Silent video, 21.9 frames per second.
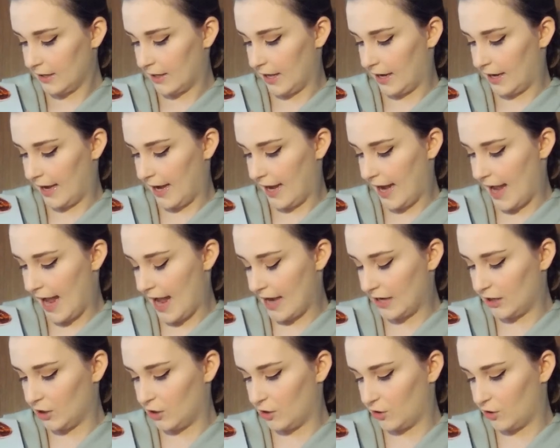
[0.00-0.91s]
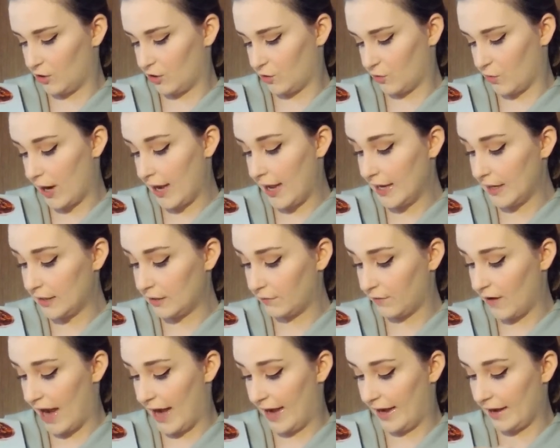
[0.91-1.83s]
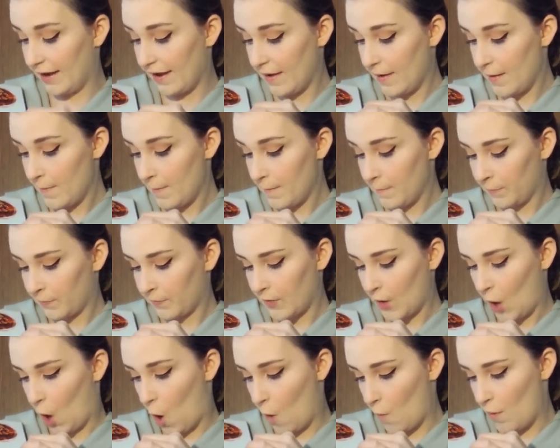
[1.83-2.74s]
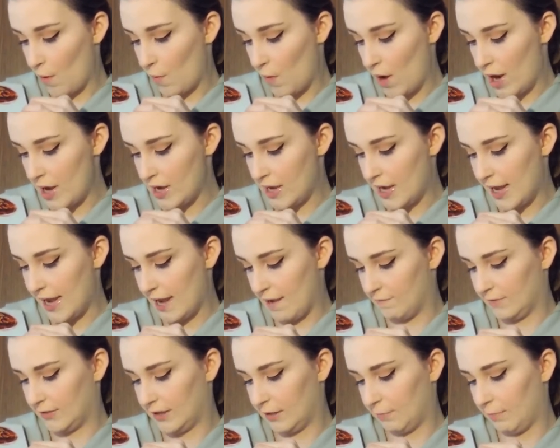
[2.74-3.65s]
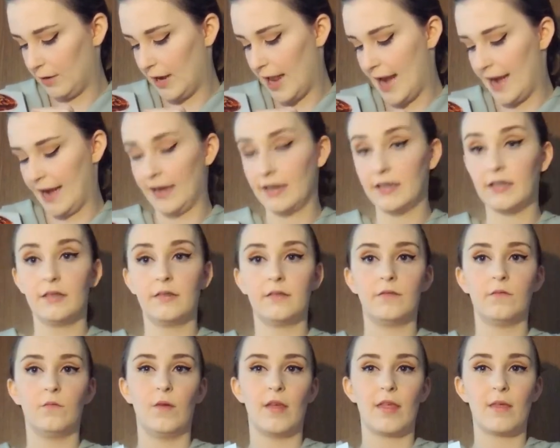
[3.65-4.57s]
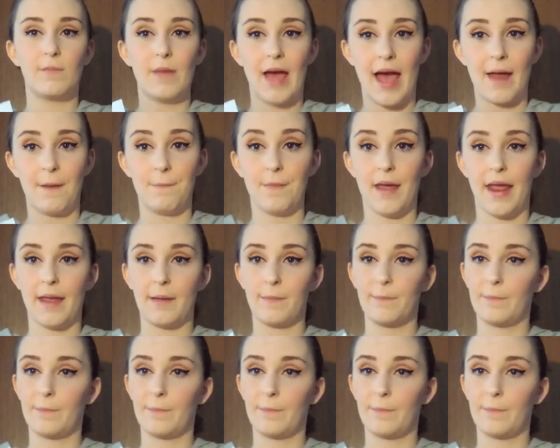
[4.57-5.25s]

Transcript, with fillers: that he had to destroy his friend, Obi Wan leaves the planet with Padme.